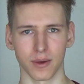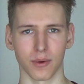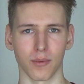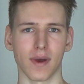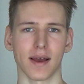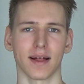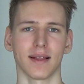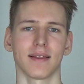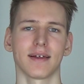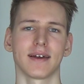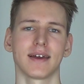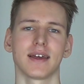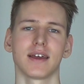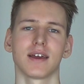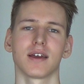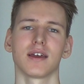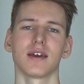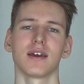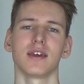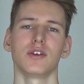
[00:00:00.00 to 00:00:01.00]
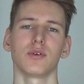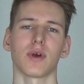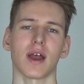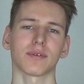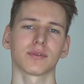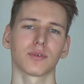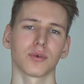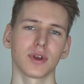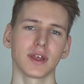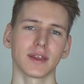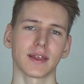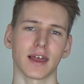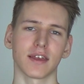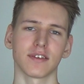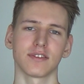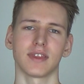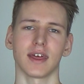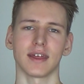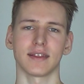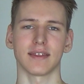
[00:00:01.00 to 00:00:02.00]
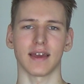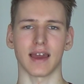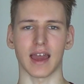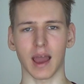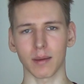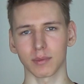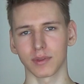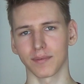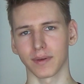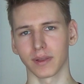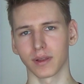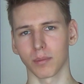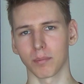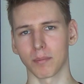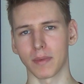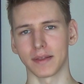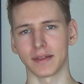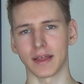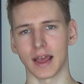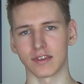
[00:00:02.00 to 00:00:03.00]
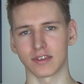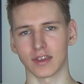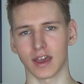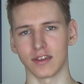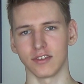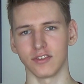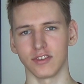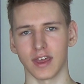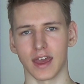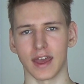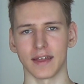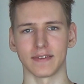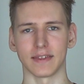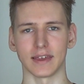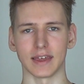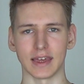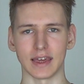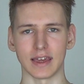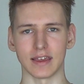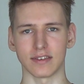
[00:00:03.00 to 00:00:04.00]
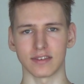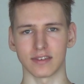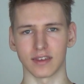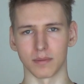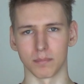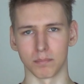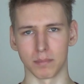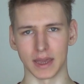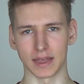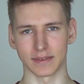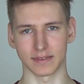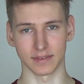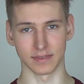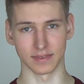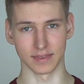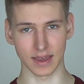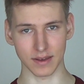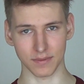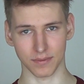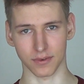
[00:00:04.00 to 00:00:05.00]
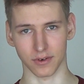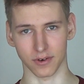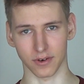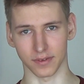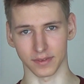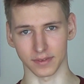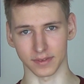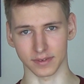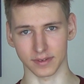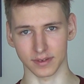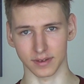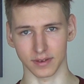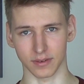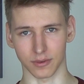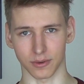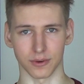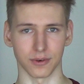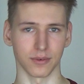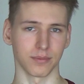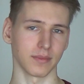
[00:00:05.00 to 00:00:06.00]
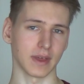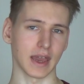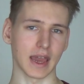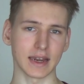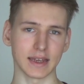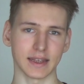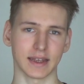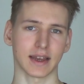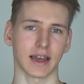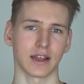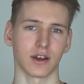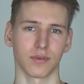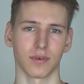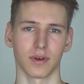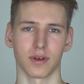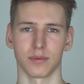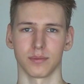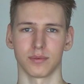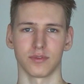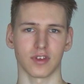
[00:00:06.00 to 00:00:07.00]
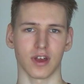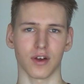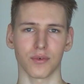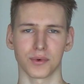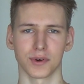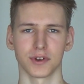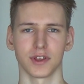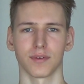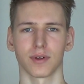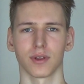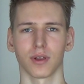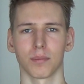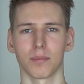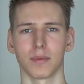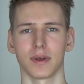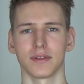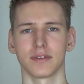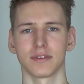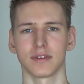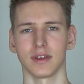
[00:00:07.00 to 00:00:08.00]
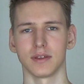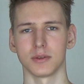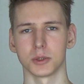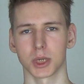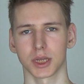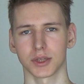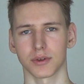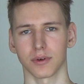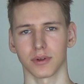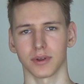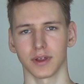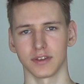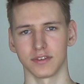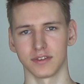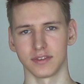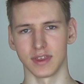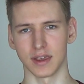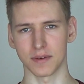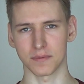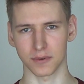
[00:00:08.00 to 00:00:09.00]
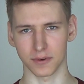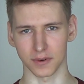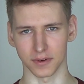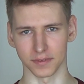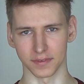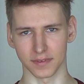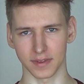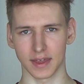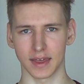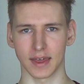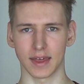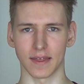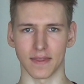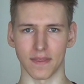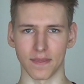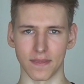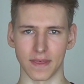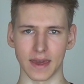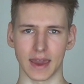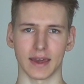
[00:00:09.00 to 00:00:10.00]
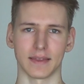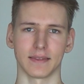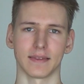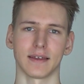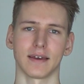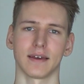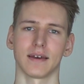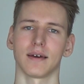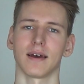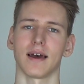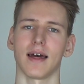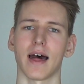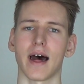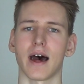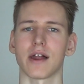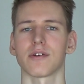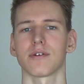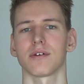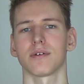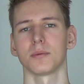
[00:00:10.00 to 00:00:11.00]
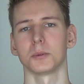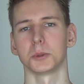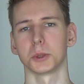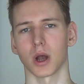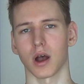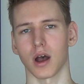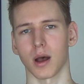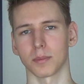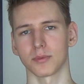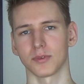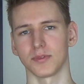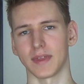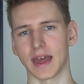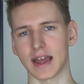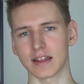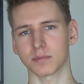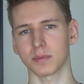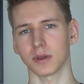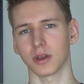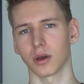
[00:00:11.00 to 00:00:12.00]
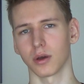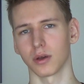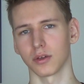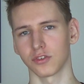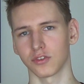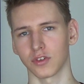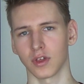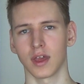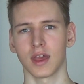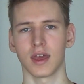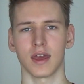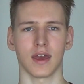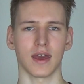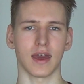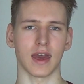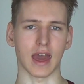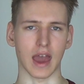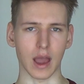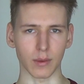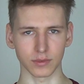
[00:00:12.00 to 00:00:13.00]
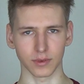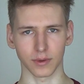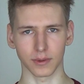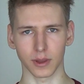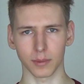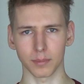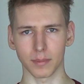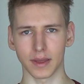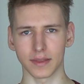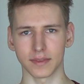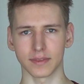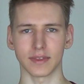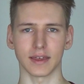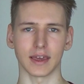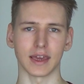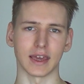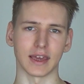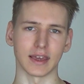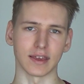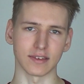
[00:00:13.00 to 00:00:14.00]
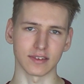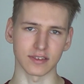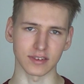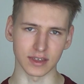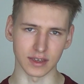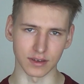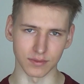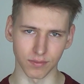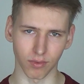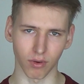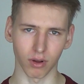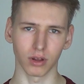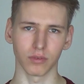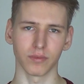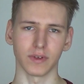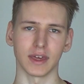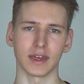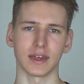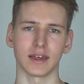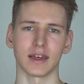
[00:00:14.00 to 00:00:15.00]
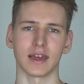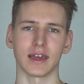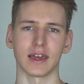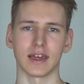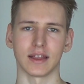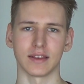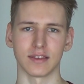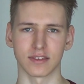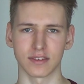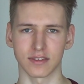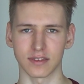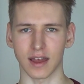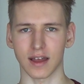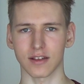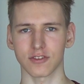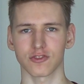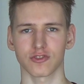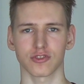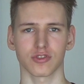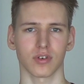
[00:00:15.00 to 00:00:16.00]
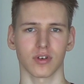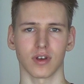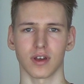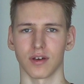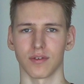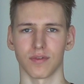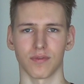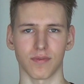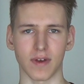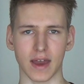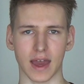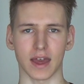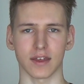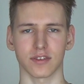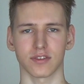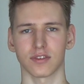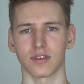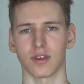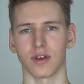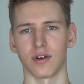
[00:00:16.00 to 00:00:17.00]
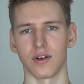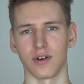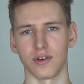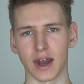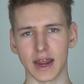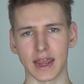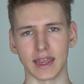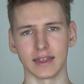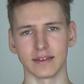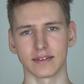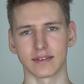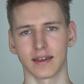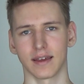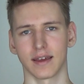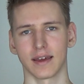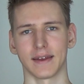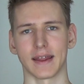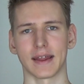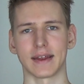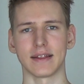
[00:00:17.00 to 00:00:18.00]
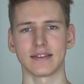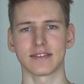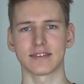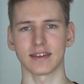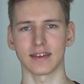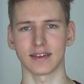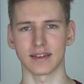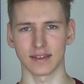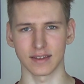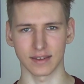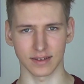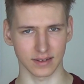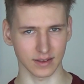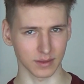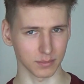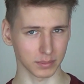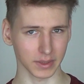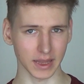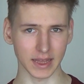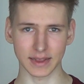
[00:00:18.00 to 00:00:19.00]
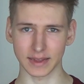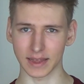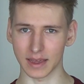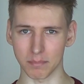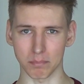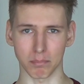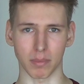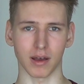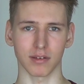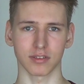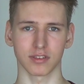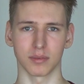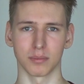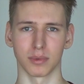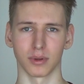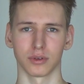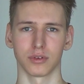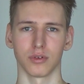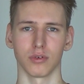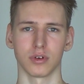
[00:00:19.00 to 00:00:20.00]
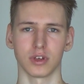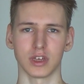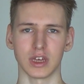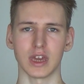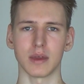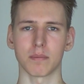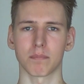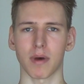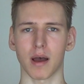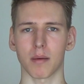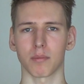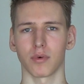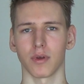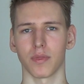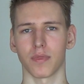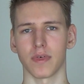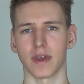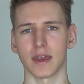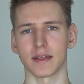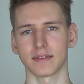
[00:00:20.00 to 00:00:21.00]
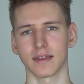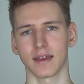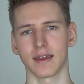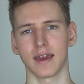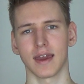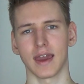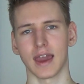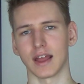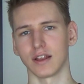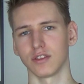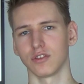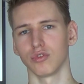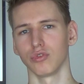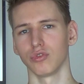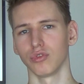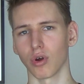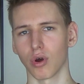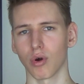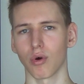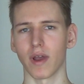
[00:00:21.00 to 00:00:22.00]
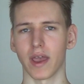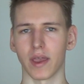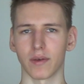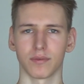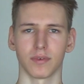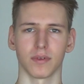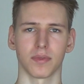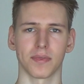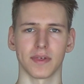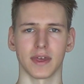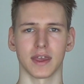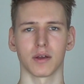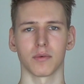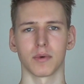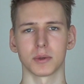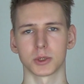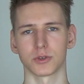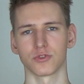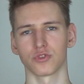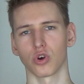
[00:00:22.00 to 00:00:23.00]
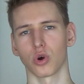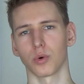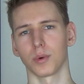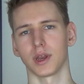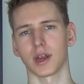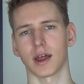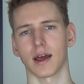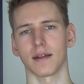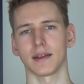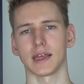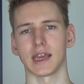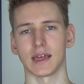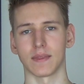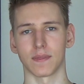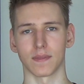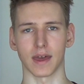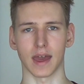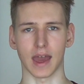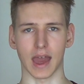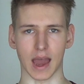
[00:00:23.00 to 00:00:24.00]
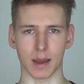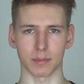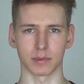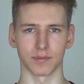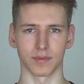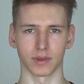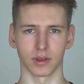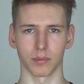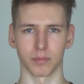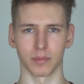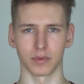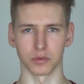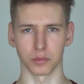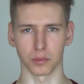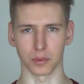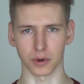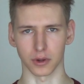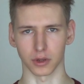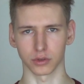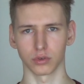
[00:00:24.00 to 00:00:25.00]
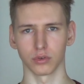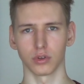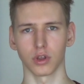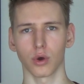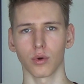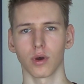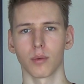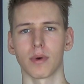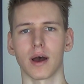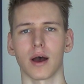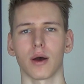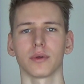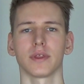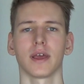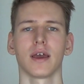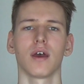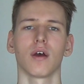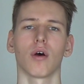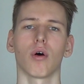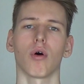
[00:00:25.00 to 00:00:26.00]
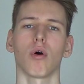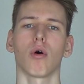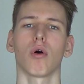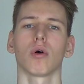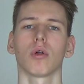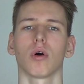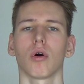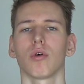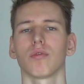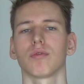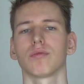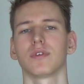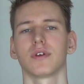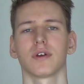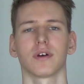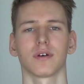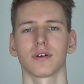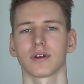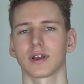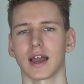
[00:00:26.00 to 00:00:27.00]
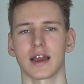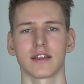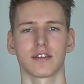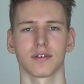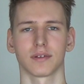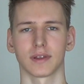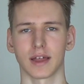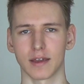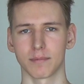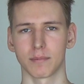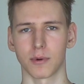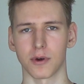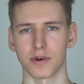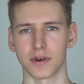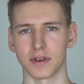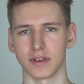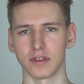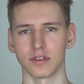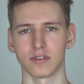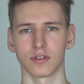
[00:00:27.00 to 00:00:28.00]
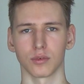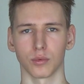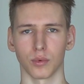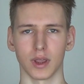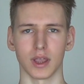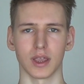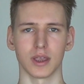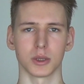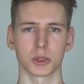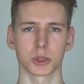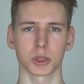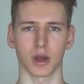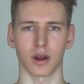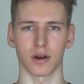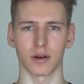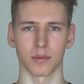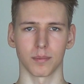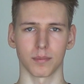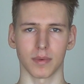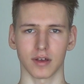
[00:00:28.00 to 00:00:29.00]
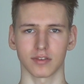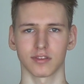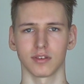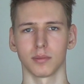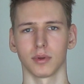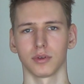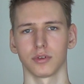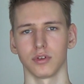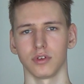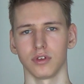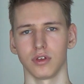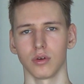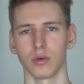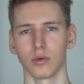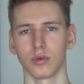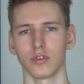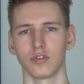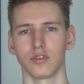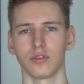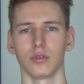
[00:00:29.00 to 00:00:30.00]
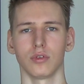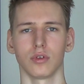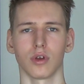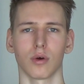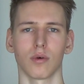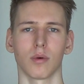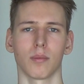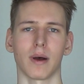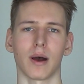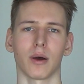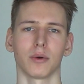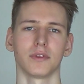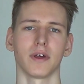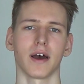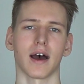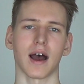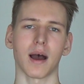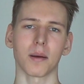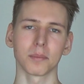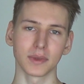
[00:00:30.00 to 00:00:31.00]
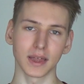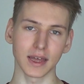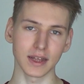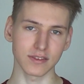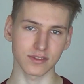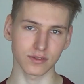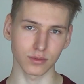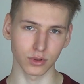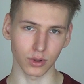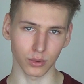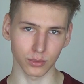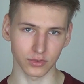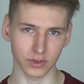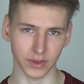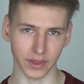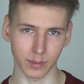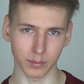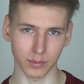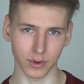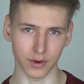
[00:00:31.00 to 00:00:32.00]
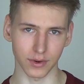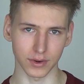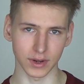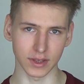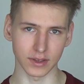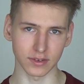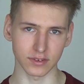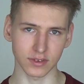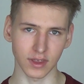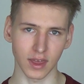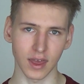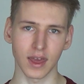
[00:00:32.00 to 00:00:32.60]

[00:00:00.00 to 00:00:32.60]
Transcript: Well, you have to realize that app development, as I said, is a bit different, or any kind of a software development in general is different than uh, other jobs. That's because app development is evolving in such a fast rate that it's completely impossible to keep up with it and to know everything which is going on in the app development world, to know about all of the kinds of libraries which are possible to use, to know about the updates to those libraries,